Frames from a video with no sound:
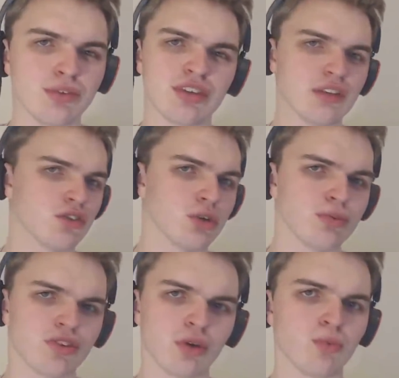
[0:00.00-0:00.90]
We've seen
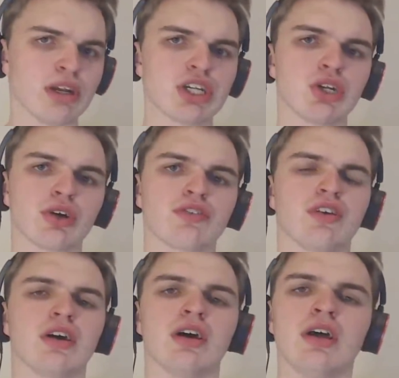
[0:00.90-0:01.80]
Tombstone Witch
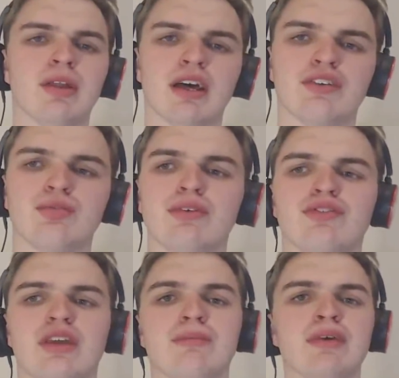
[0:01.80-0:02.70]
Doctor, plus we've
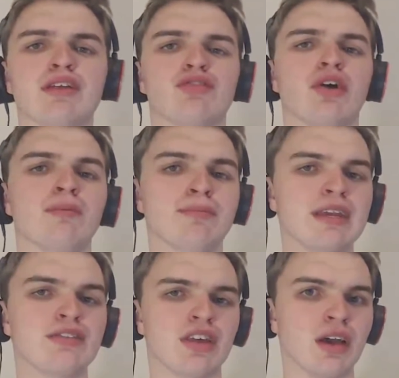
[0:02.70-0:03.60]
seen Minotaur and
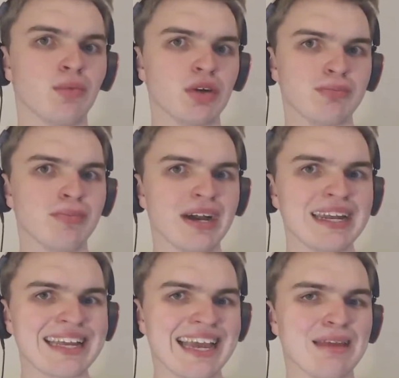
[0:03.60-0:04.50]
Beta, which
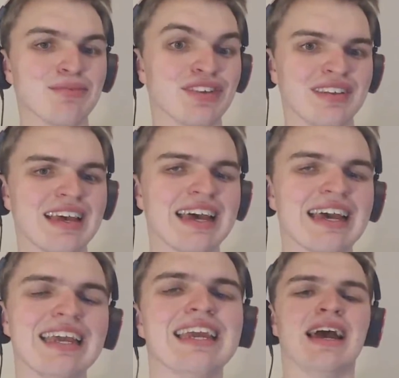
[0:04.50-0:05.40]
mine came
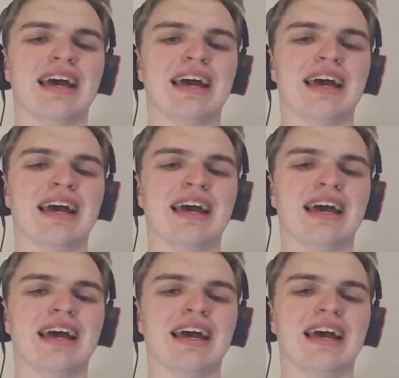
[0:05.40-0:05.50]
today,